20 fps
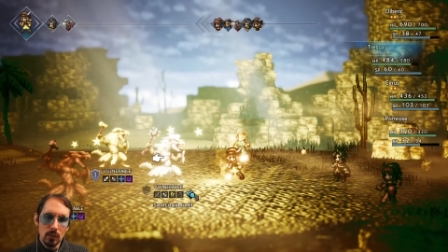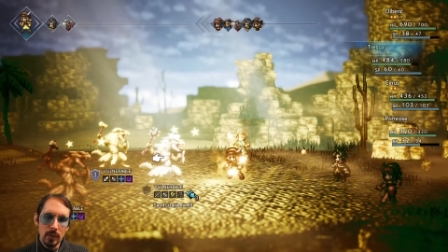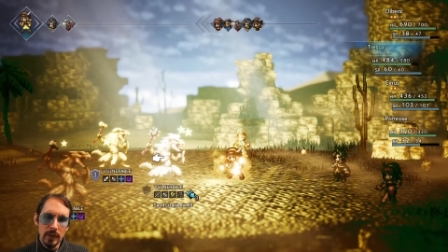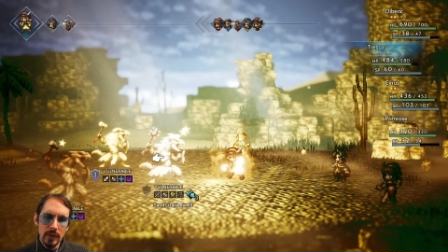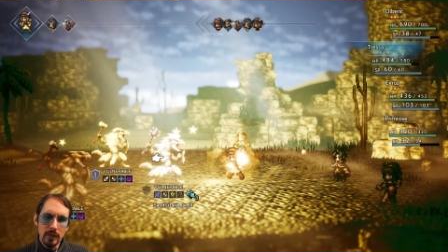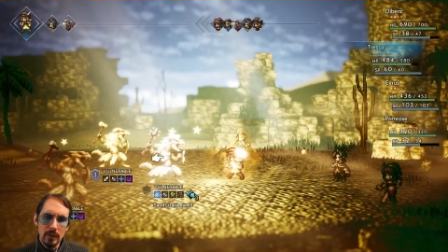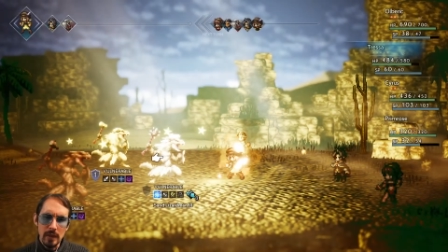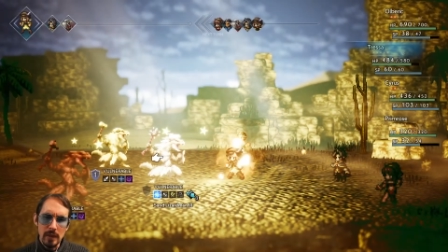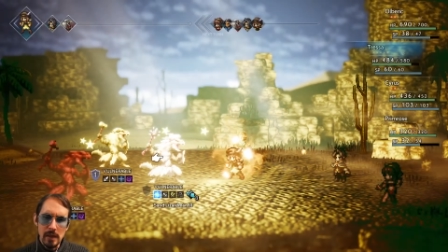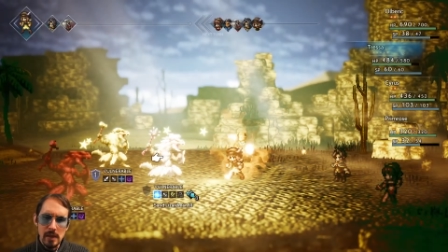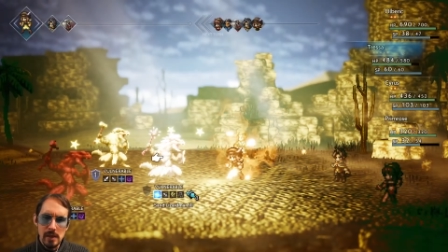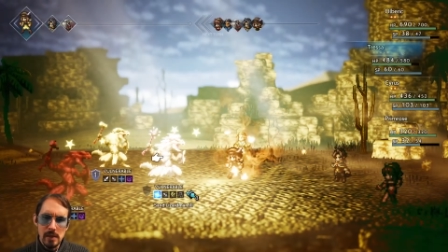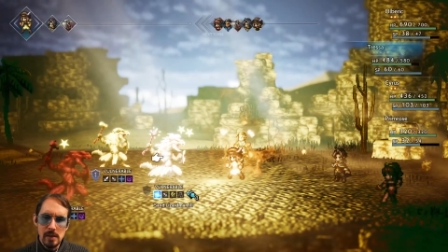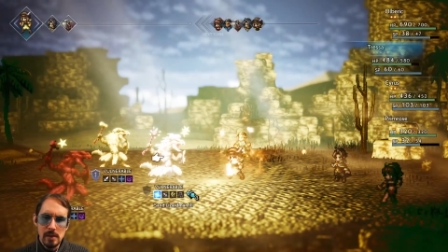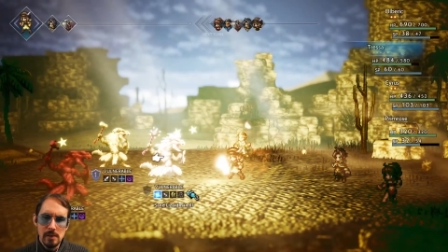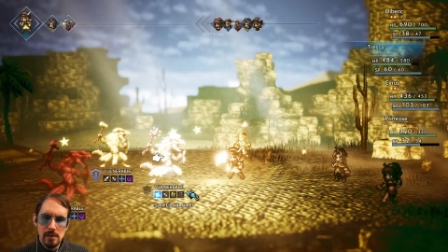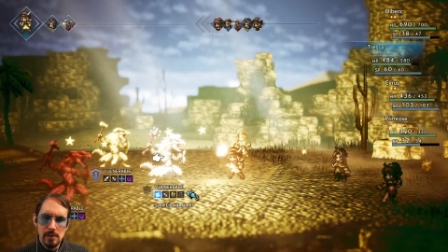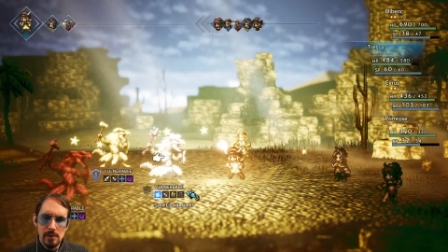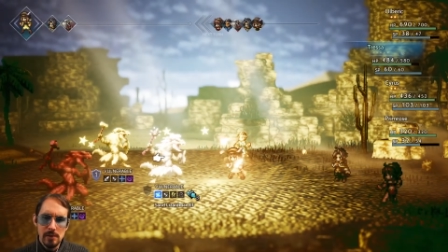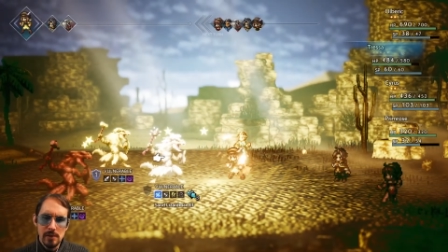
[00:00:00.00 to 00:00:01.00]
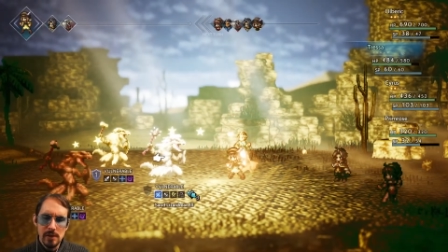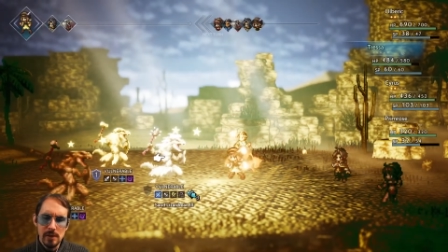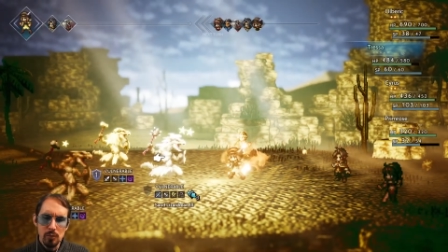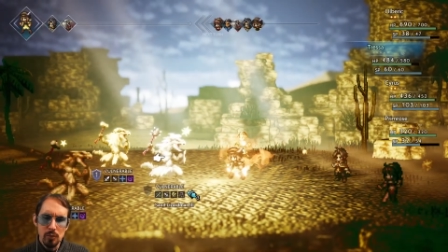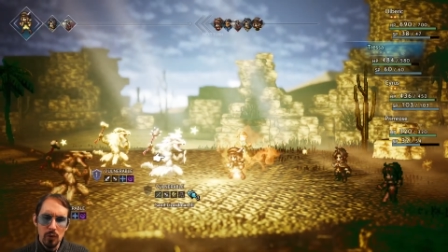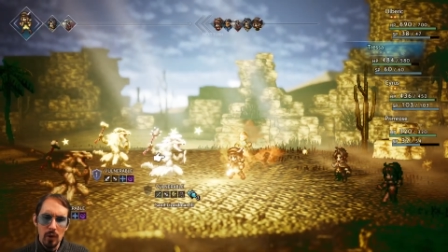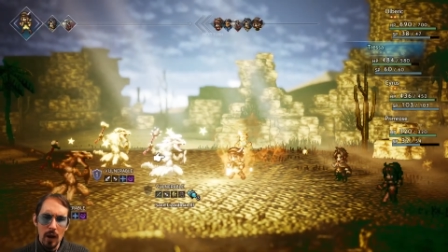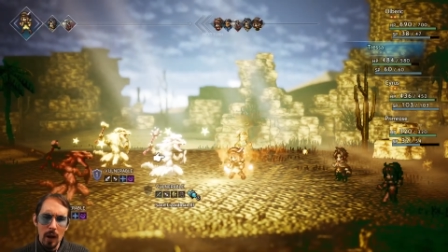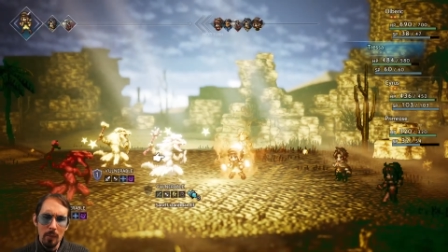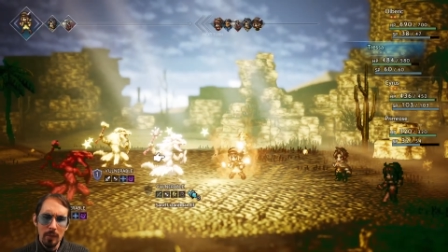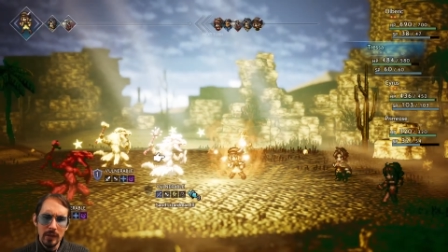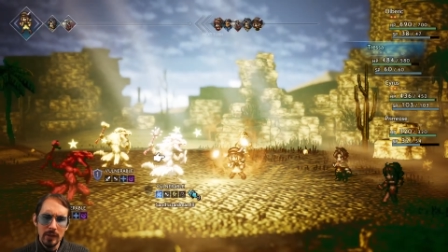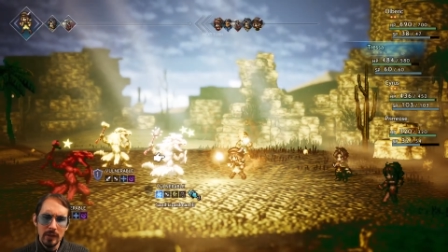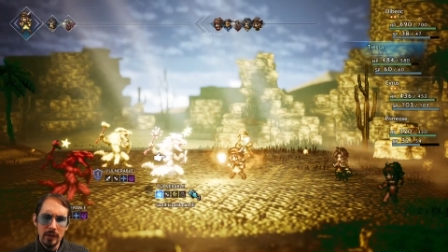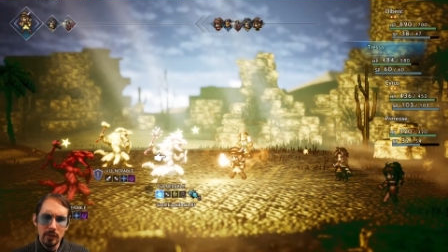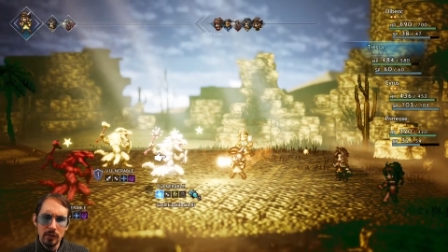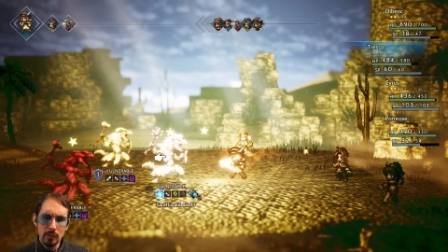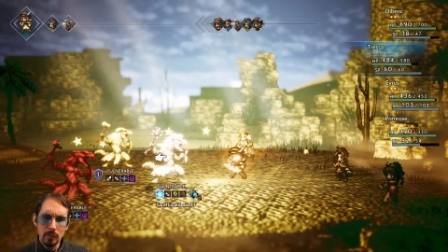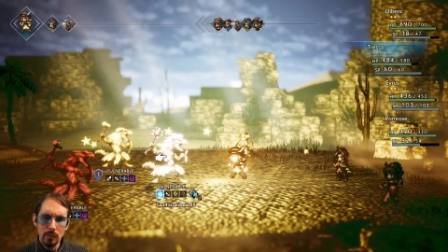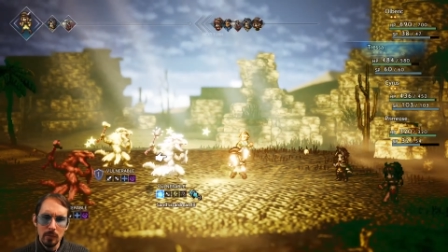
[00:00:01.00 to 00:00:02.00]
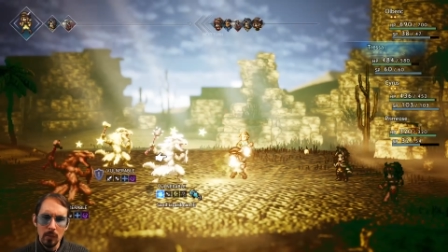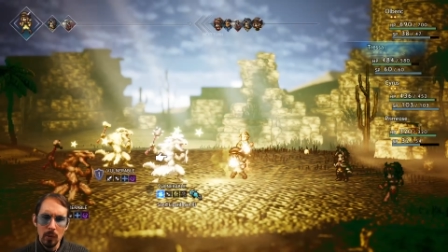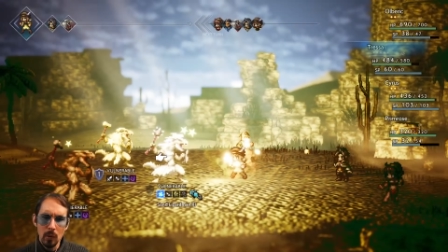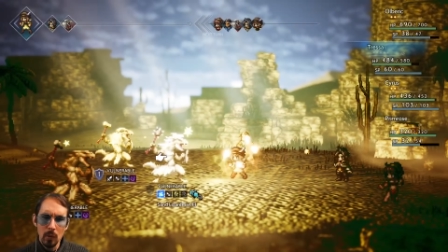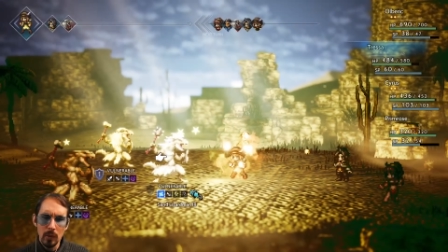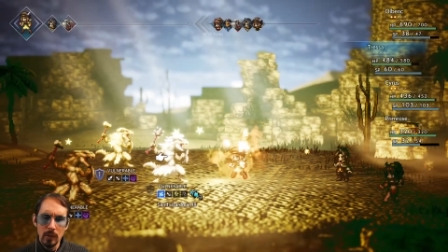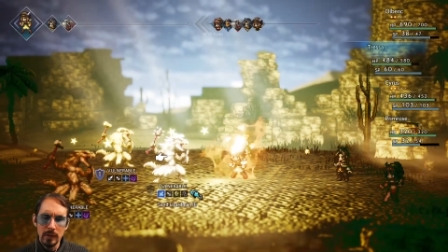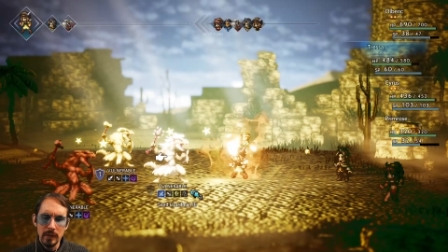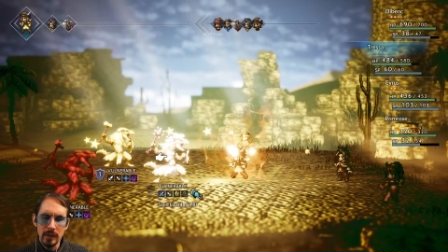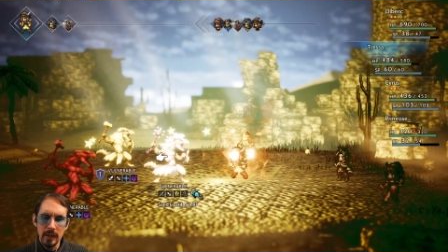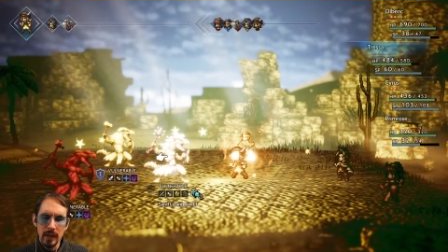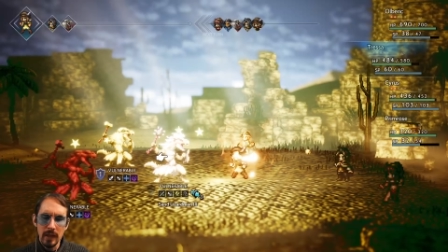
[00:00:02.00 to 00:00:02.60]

really, she probably does more